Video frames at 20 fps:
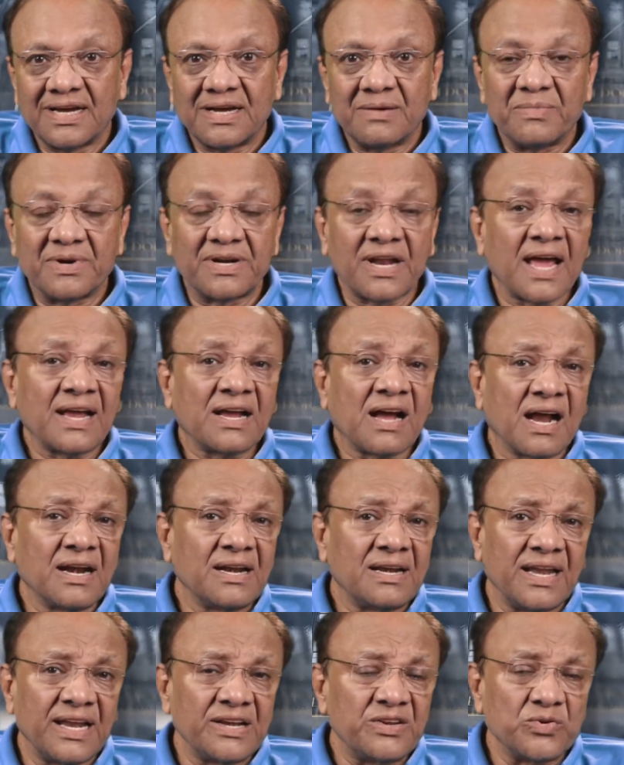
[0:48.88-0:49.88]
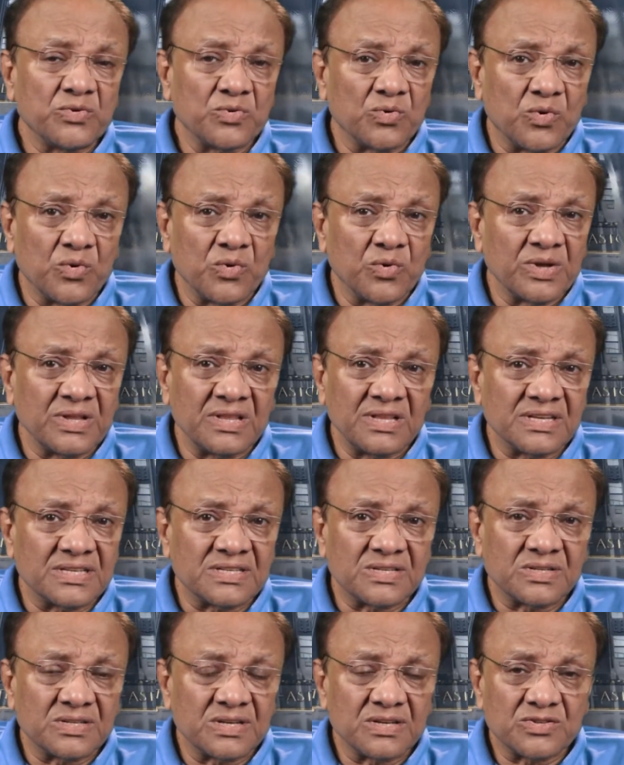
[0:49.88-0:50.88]
But I can't let you go in
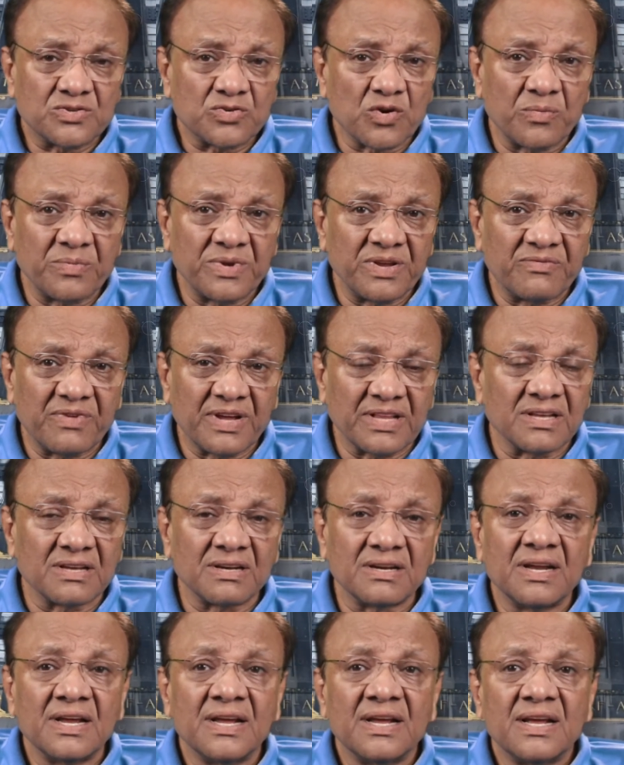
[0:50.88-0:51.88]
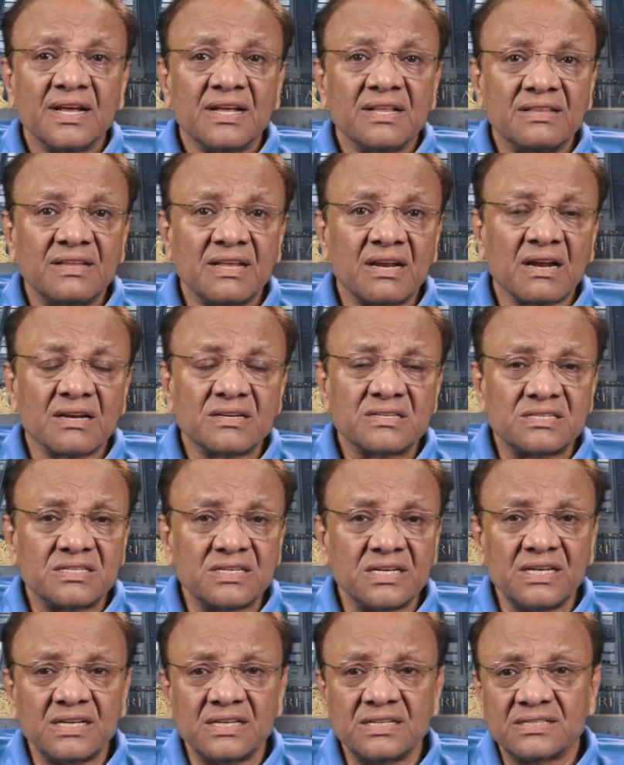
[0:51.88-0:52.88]
this stormy weather. There are
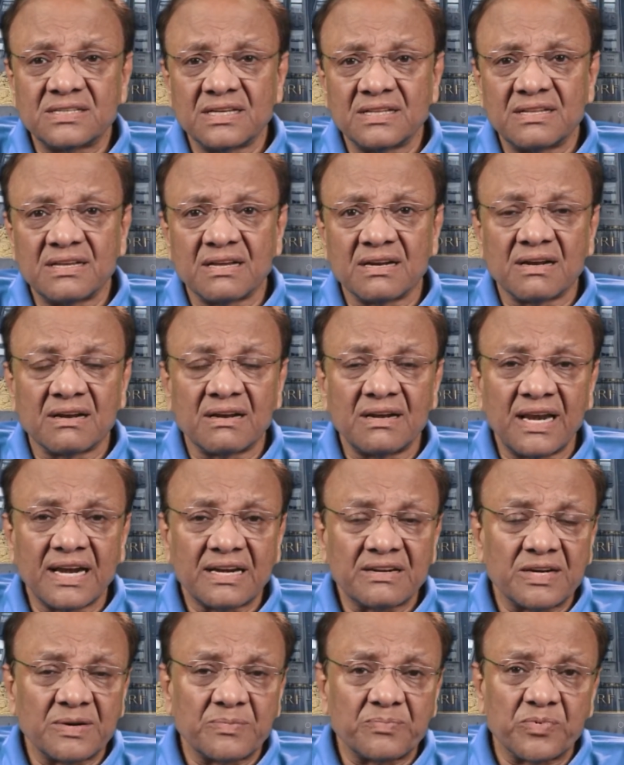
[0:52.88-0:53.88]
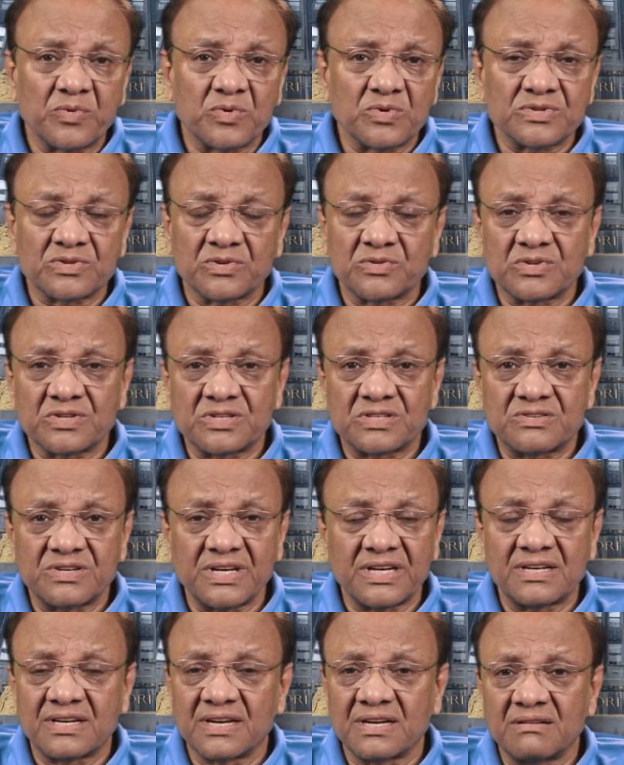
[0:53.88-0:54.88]
trees and there are electric poles on the
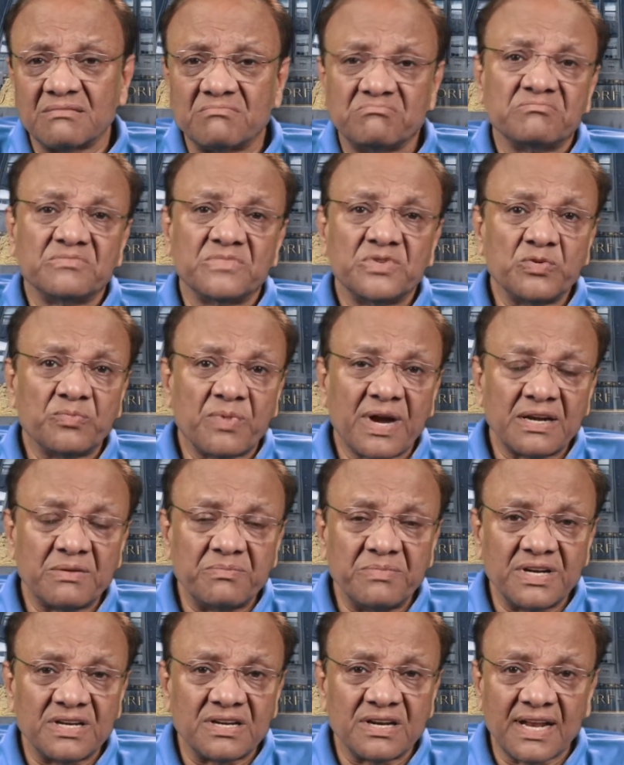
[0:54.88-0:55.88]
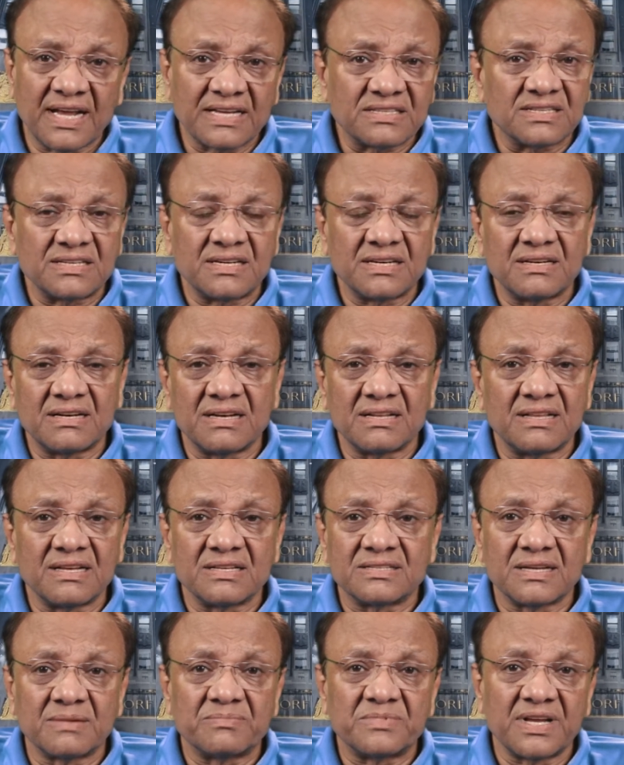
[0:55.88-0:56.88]
street, and you might meet an accident and
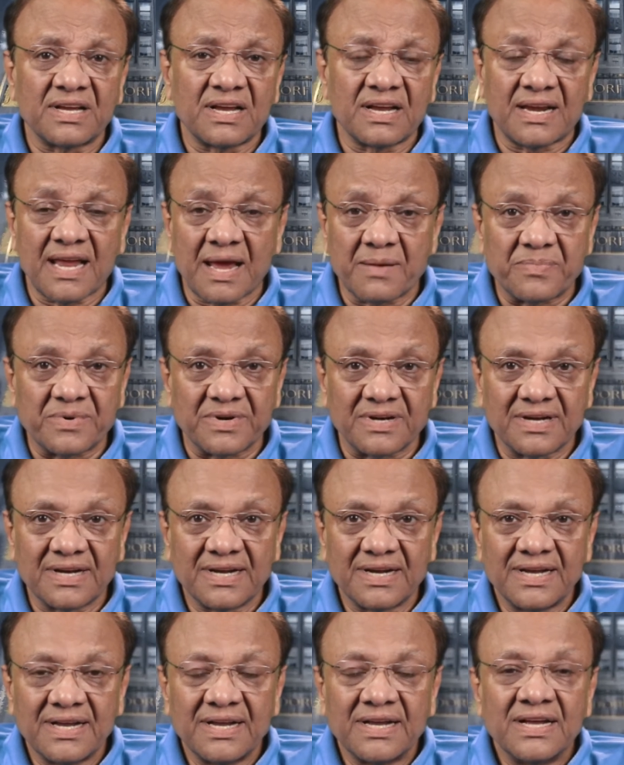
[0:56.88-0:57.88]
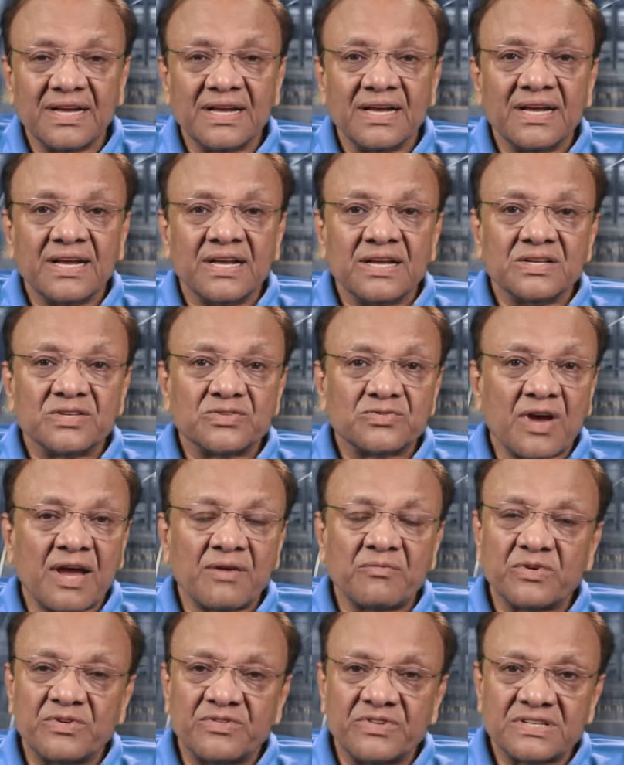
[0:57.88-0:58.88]
there's something can happen. So I
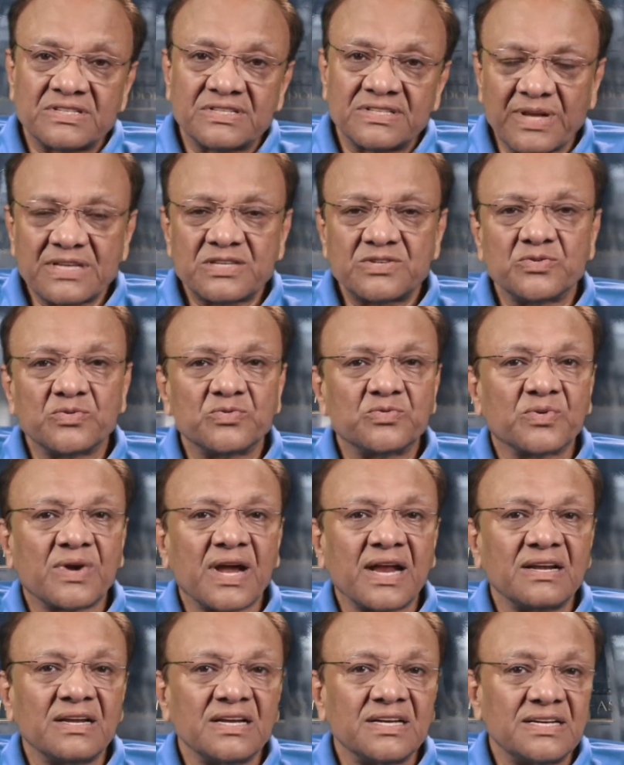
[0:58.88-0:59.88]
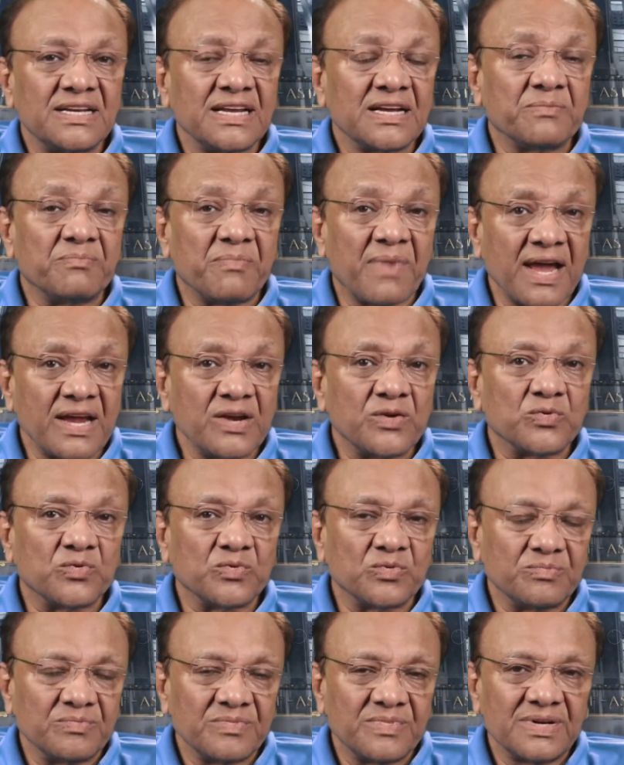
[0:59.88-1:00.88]
would request you to kindly take my
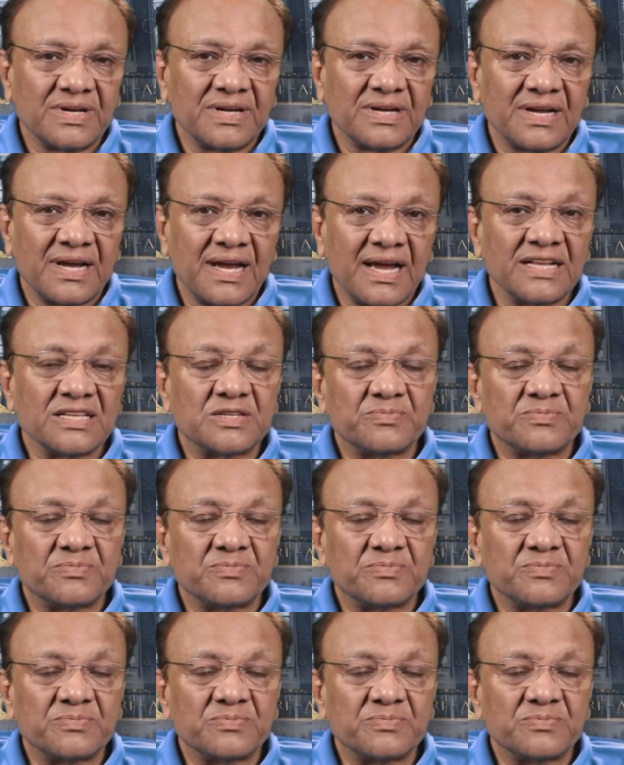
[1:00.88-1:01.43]
room and